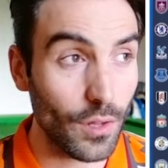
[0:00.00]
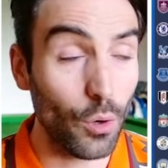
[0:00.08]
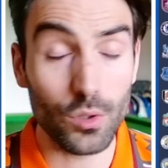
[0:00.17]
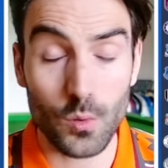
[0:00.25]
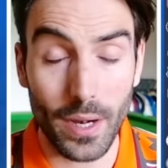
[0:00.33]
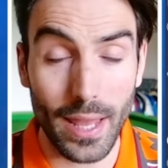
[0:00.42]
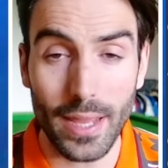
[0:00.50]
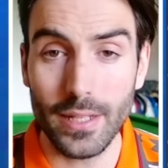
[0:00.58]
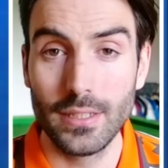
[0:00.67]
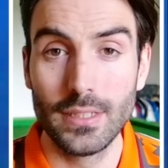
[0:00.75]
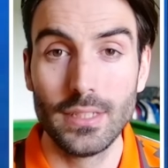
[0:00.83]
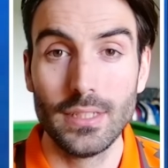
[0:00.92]
or 28,
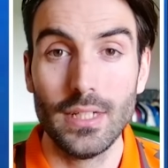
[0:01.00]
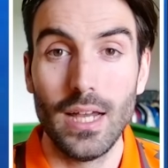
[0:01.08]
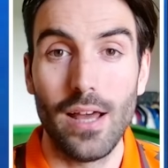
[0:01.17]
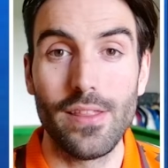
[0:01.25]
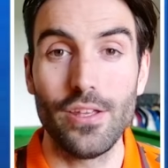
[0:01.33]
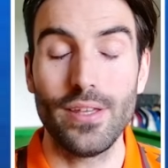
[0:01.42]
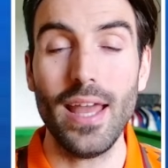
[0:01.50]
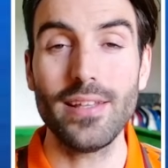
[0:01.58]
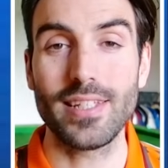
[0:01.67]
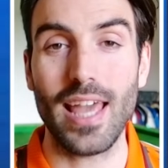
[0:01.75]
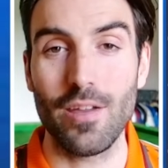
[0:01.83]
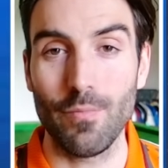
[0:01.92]
and then you get
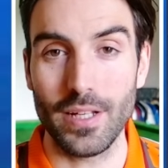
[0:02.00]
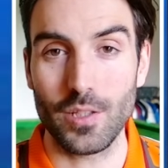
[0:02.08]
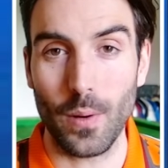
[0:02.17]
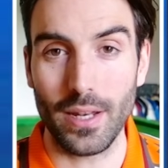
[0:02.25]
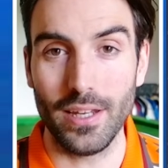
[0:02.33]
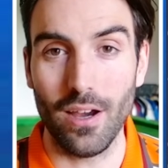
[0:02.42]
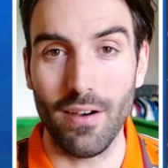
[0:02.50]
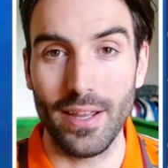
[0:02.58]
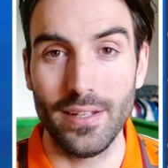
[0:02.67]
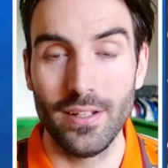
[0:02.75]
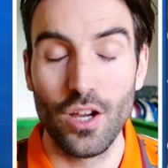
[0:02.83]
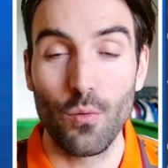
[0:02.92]
to game week
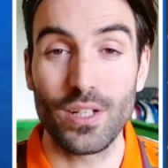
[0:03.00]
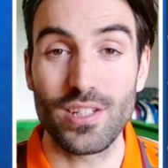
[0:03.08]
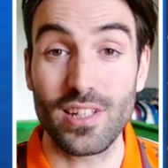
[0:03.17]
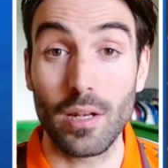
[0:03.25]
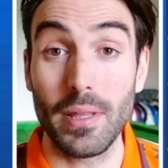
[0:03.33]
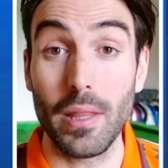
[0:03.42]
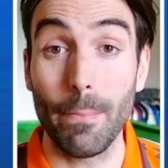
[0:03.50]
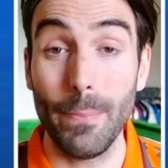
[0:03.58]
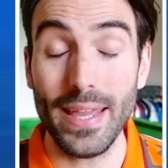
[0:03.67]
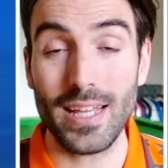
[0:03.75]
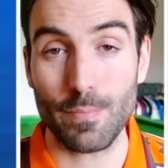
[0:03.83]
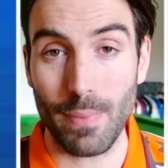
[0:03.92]
29, which is going to be the
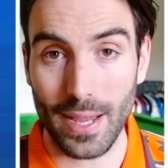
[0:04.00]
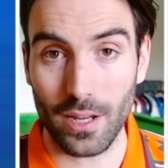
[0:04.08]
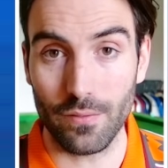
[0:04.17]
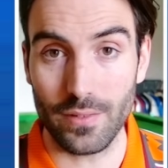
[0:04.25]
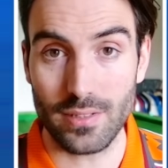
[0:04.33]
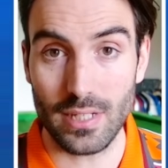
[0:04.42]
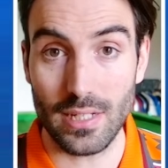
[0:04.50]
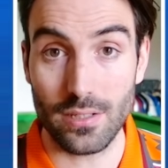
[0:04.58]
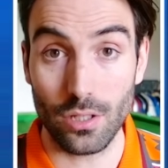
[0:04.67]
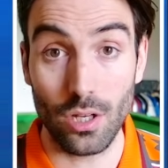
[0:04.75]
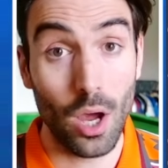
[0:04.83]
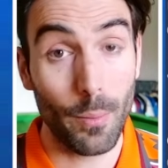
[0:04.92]
biggest blank of the
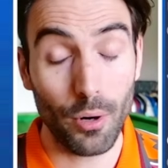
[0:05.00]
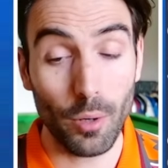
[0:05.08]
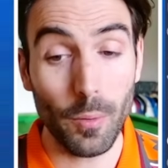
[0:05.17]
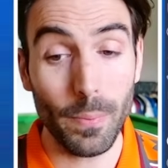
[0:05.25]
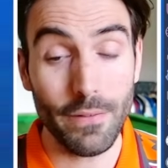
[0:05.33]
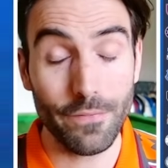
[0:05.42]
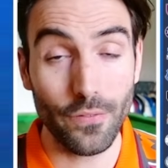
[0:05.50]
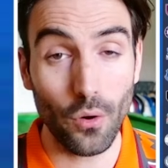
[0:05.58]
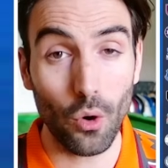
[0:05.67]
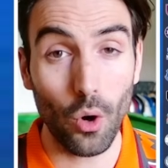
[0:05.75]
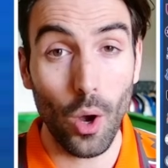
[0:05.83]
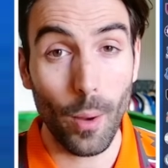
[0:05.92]
season, probably
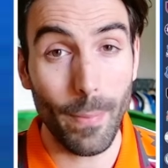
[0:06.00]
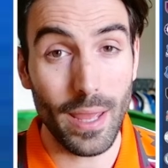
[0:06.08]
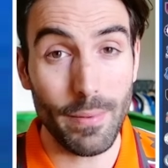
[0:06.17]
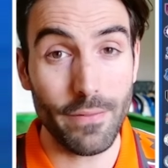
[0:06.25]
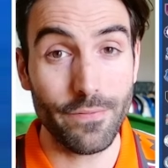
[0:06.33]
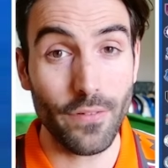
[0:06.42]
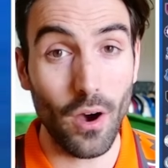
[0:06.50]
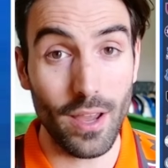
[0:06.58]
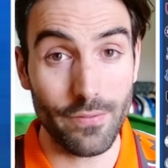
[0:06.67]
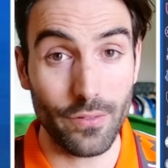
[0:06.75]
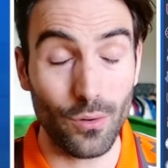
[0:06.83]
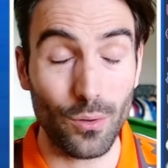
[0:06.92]
4, maybe
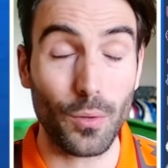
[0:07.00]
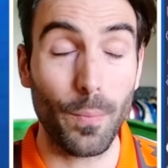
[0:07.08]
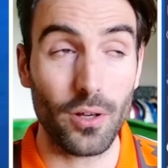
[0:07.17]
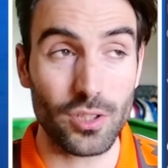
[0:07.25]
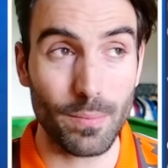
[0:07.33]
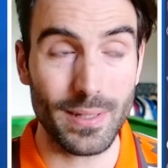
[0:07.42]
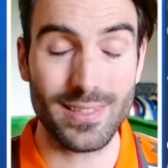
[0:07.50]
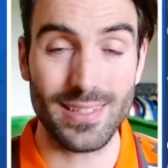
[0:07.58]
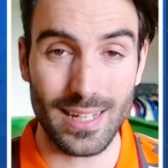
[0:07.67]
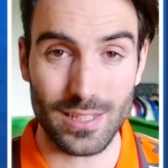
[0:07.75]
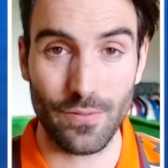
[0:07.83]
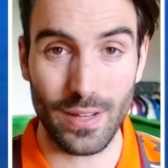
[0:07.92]
5, or possibly
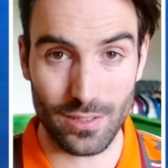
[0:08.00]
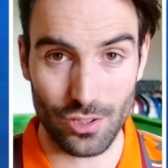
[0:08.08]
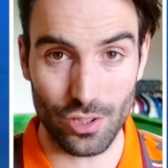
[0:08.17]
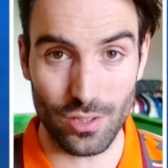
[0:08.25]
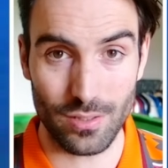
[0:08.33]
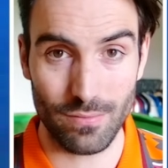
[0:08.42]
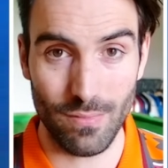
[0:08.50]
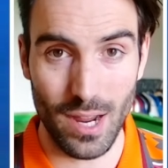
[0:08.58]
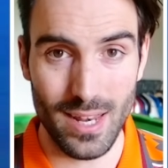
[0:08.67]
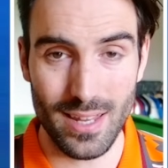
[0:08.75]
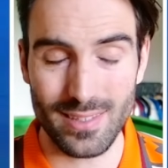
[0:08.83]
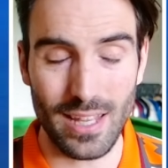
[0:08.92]
6 fixtures,
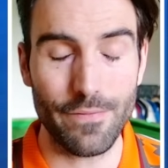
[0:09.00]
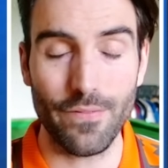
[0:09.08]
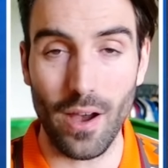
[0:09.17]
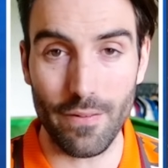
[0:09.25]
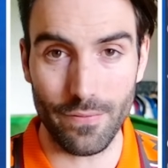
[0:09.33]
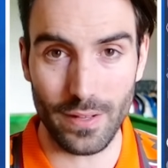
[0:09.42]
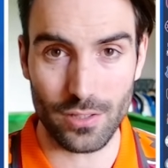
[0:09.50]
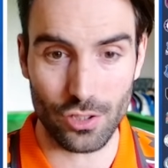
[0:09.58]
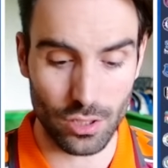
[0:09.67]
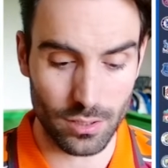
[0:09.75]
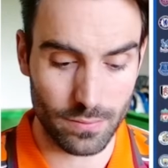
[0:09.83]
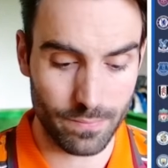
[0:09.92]
right? Let's say 5
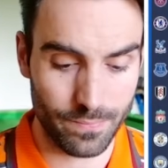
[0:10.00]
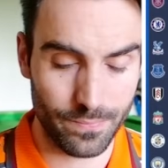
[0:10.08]
fixtures.